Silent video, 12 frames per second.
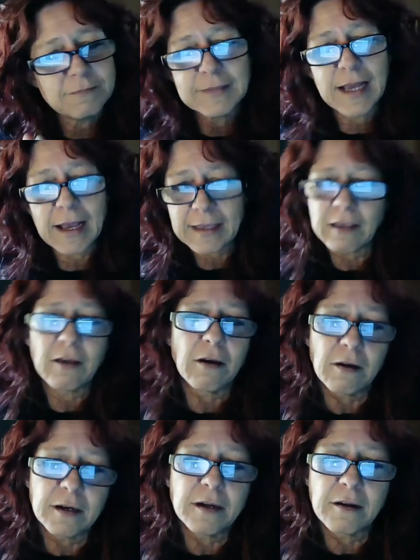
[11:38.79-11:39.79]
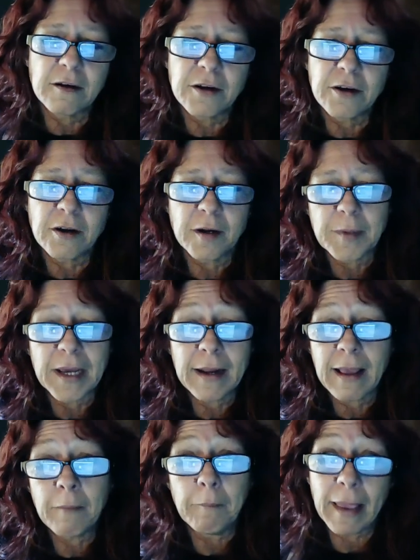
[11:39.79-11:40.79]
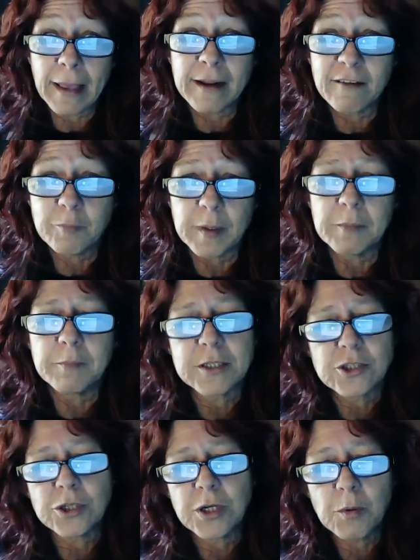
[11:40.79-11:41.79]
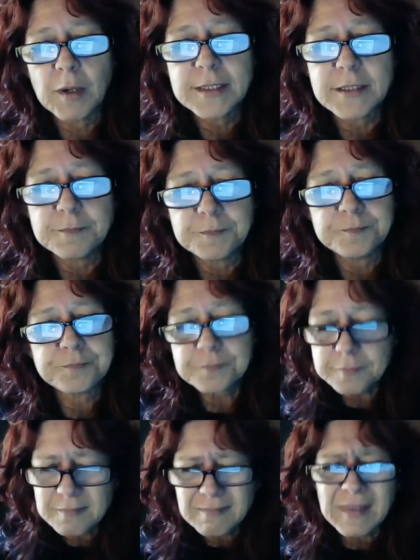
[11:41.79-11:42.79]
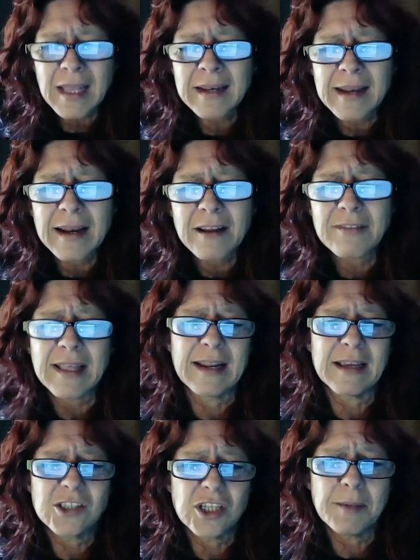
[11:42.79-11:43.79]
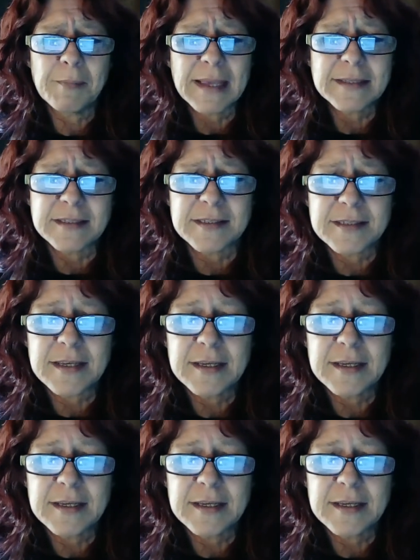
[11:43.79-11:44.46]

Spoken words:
can go on and on and on about how bad I've been, but you know what? None of that actually matters.